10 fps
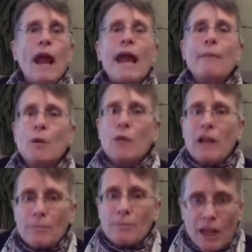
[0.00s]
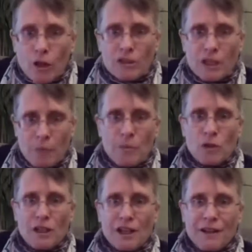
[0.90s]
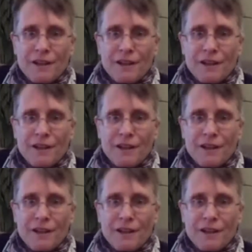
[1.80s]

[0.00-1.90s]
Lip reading: but we come together as a community.